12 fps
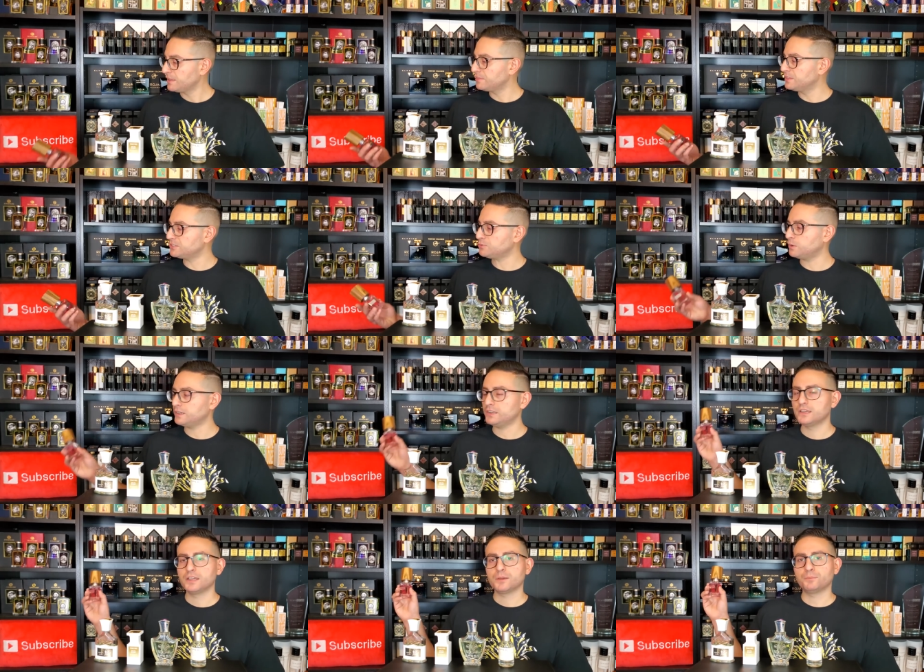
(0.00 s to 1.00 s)
this
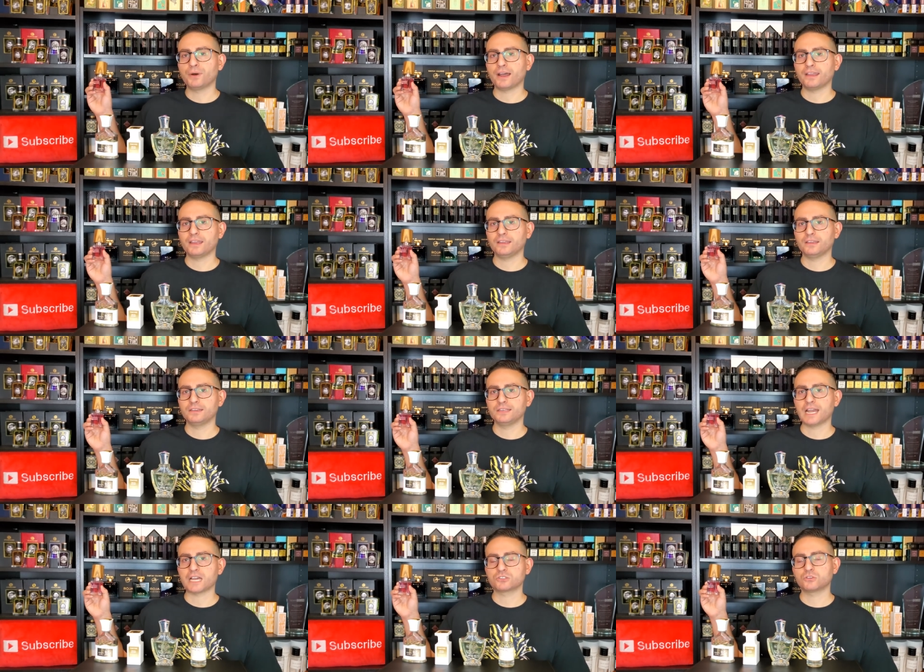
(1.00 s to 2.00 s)
one by
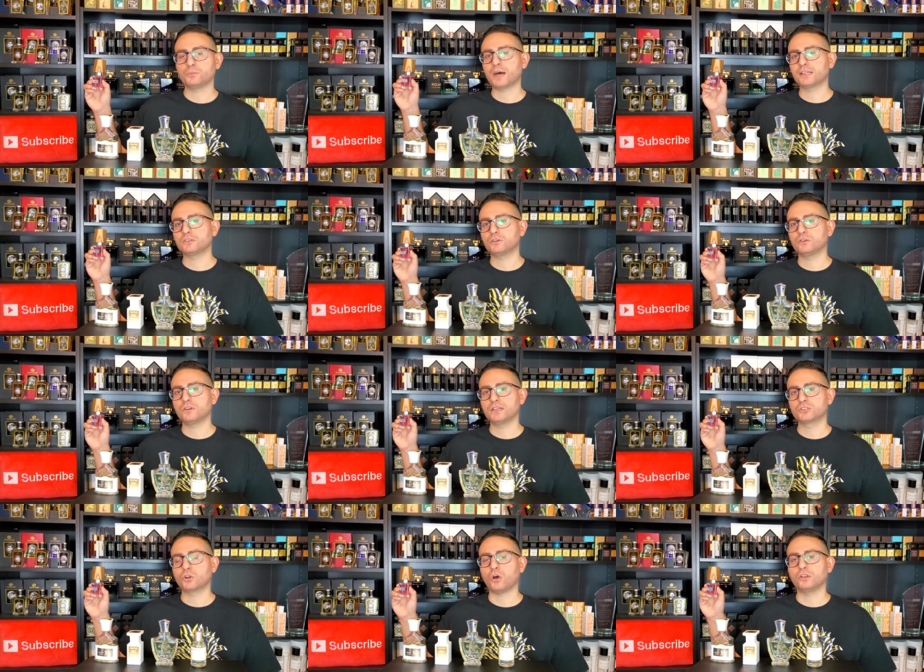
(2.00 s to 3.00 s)
Nasomatto
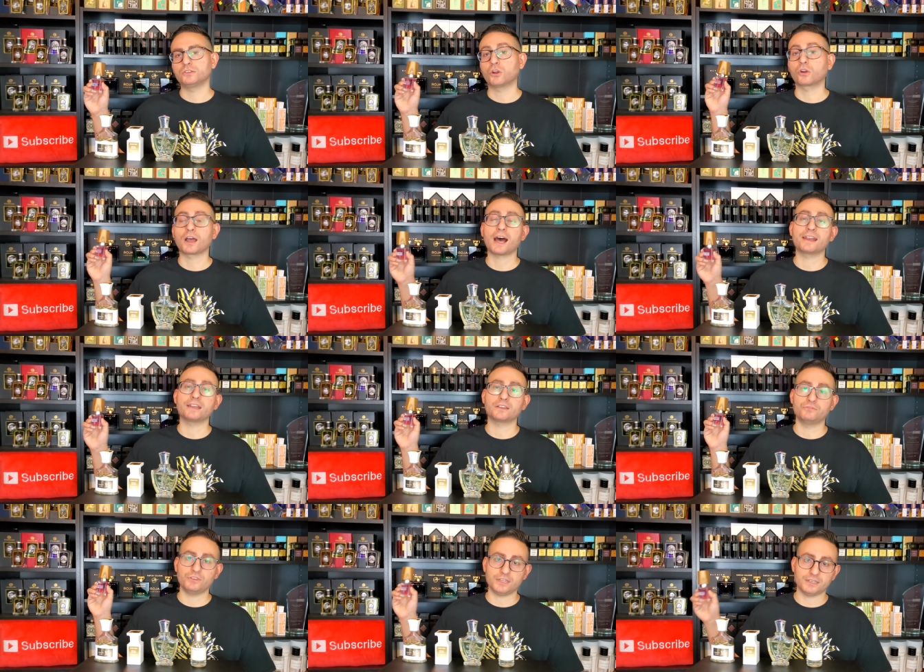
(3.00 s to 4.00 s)
is called
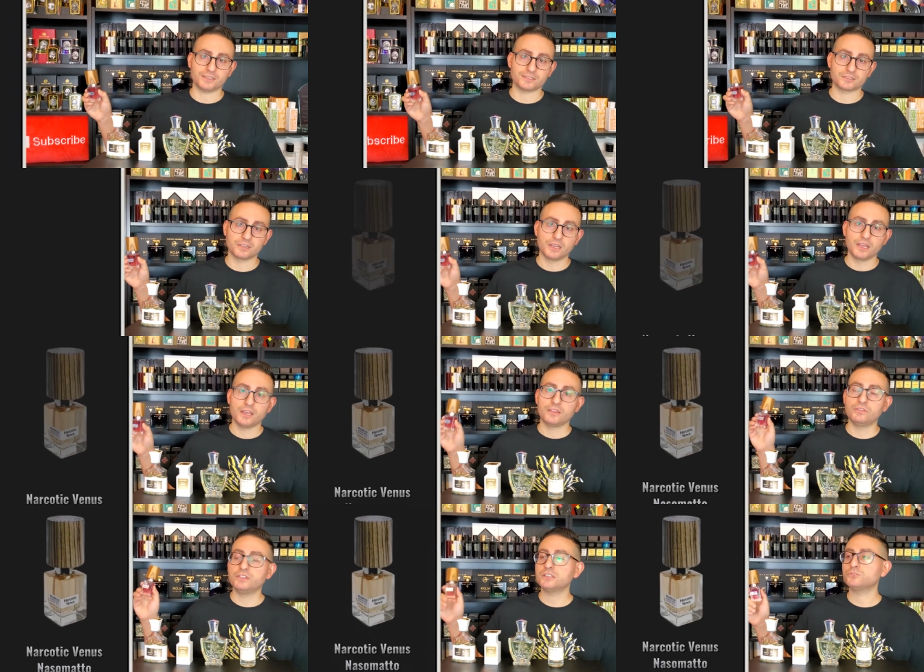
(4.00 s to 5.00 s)
Narcotic Venus.
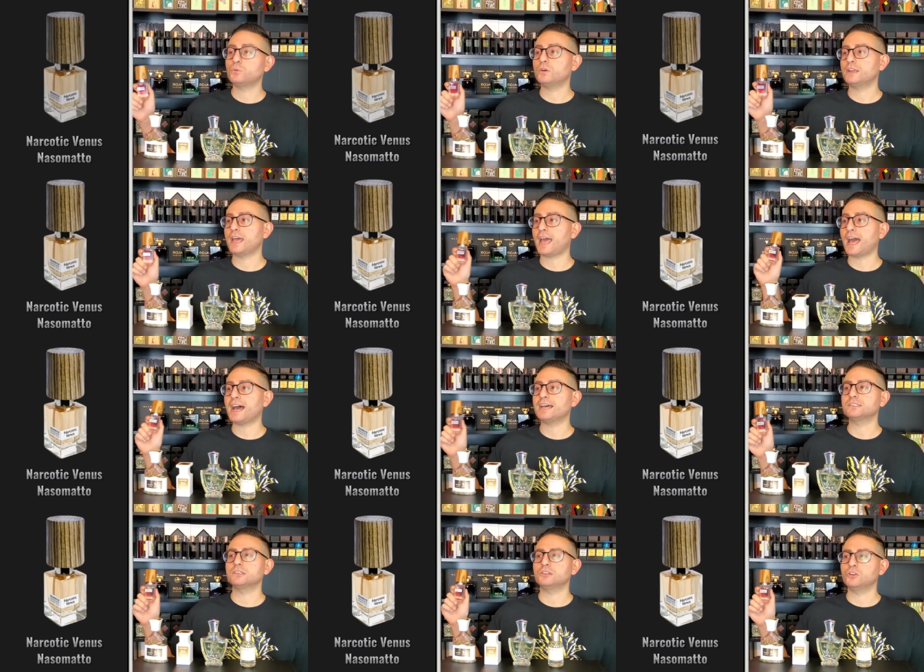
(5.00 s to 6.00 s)
This one
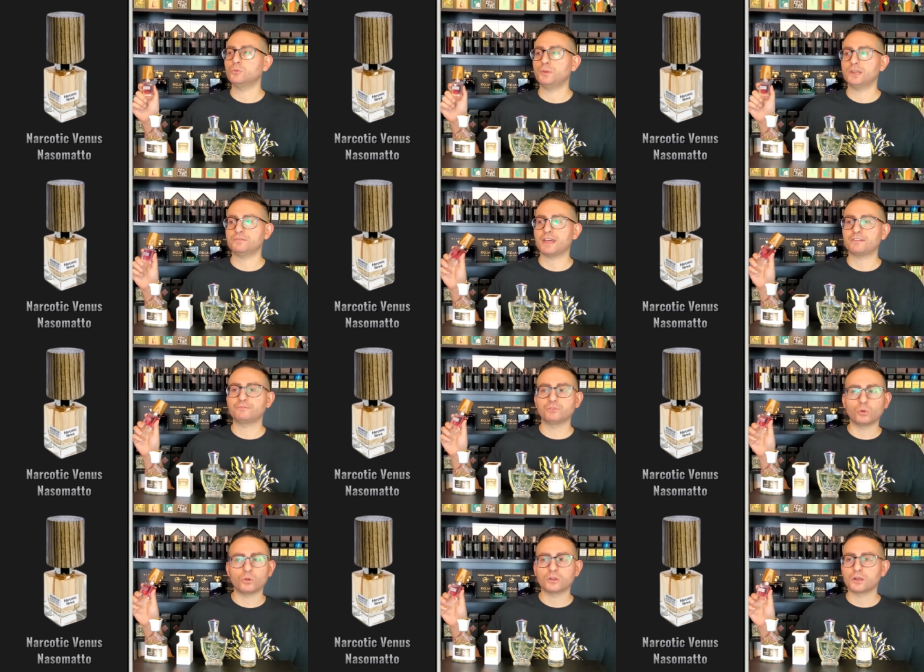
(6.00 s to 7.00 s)
has a little bit of that
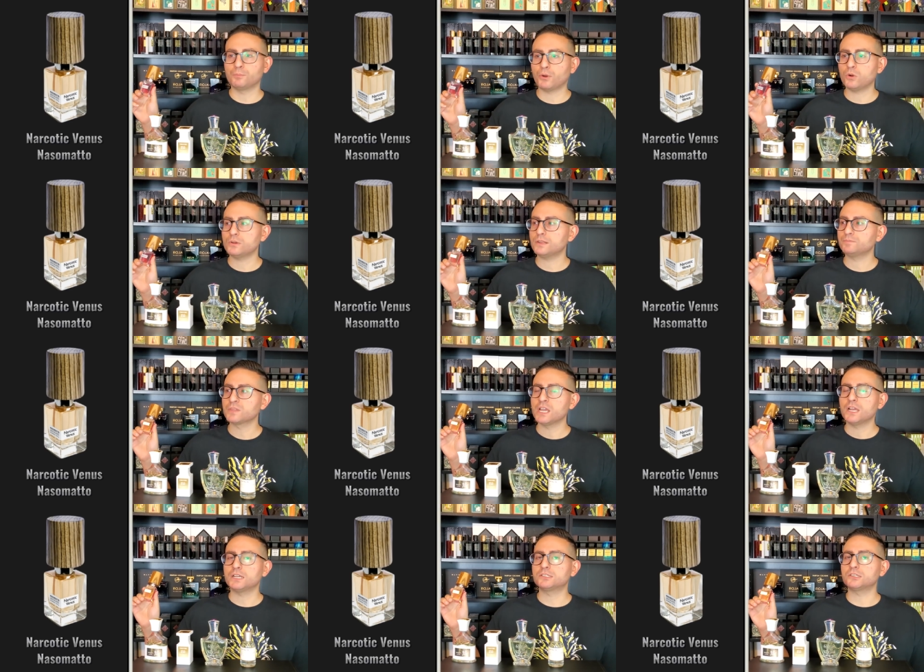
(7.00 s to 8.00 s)
floral component.
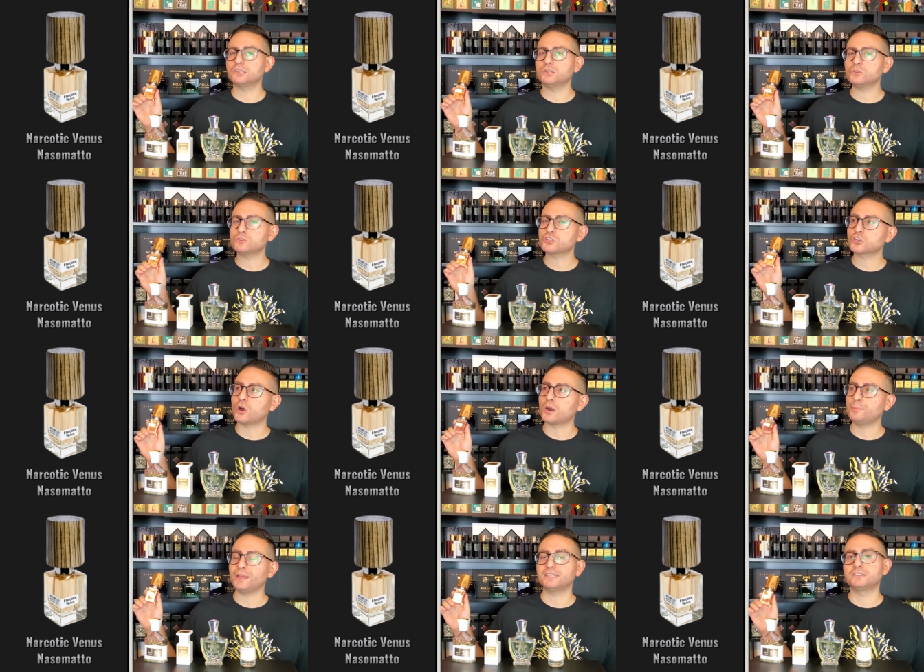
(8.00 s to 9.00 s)
It's a little
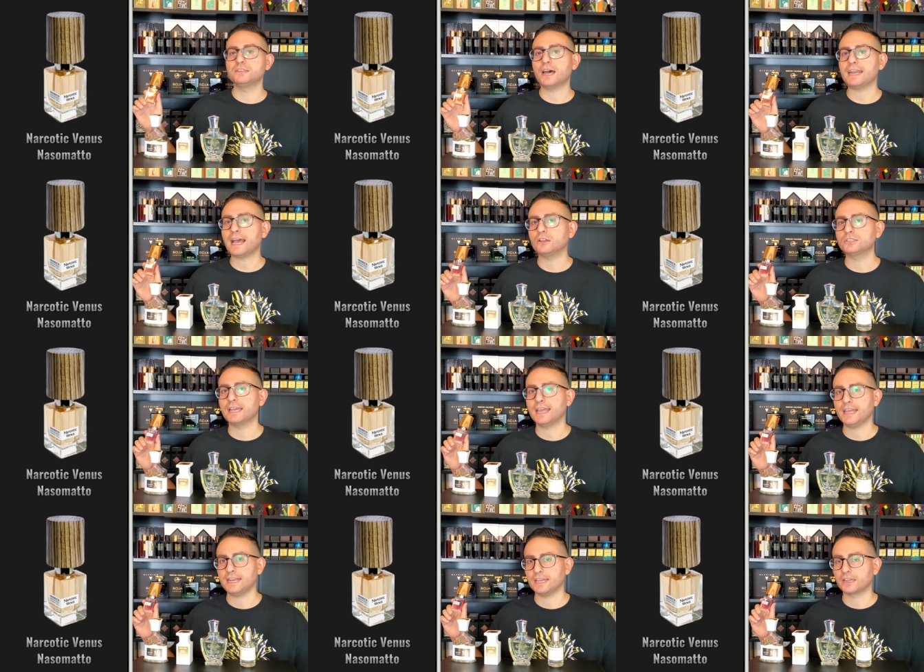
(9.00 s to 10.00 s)
sharp, it's not
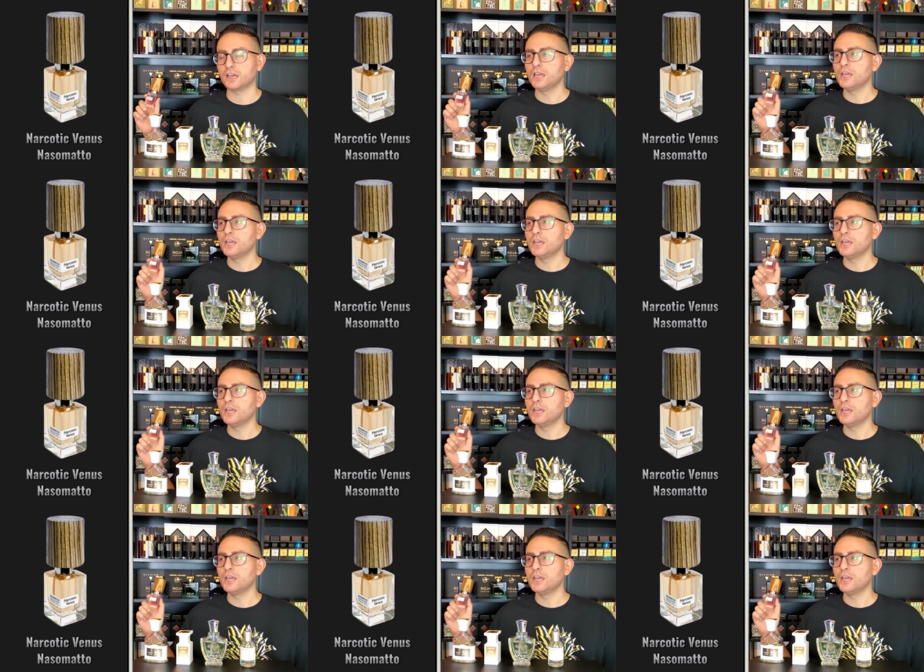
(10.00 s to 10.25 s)
aldehydic,